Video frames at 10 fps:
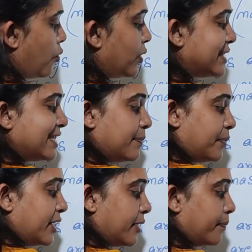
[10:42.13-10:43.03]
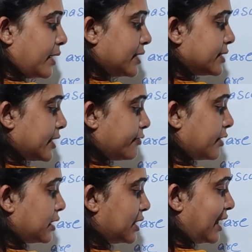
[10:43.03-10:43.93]
We simply replace it
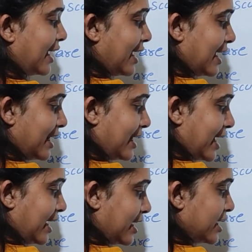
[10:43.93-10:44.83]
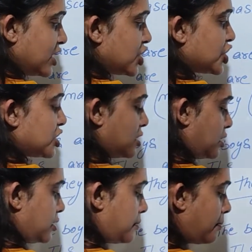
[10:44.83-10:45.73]
with they in English,
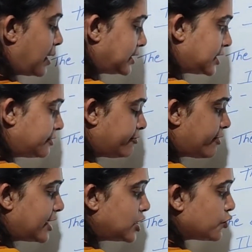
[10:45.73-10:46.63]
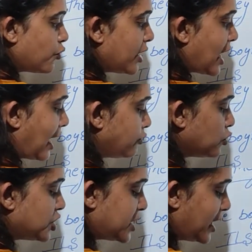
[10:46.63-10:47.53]
but in French we have
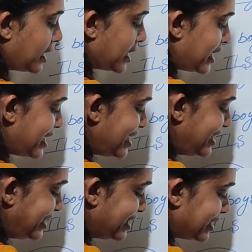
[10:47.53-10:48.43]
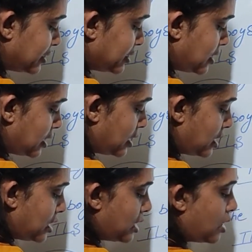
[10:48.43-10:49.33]
to take ils.
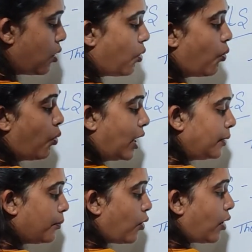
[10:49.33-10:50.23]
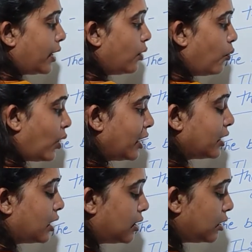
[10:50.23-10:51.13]
One boy,
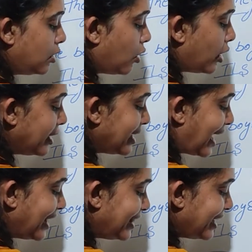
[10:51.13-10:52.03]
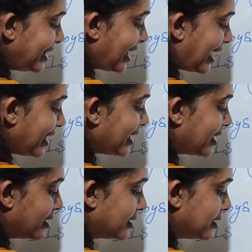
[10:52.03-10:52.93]
one girl, or
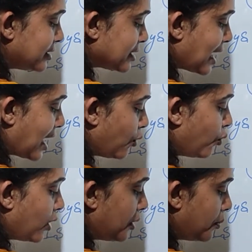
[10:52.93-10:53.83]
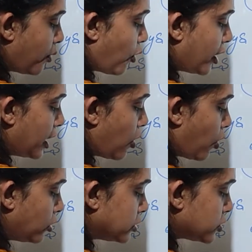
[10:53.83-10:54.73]
99 girls and one boy
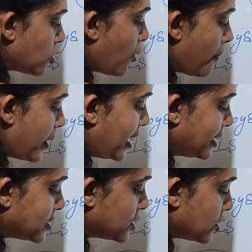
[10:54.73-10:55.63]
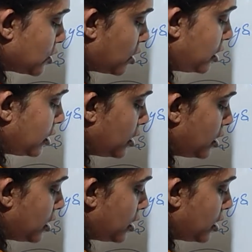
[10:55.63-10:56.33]
also makes your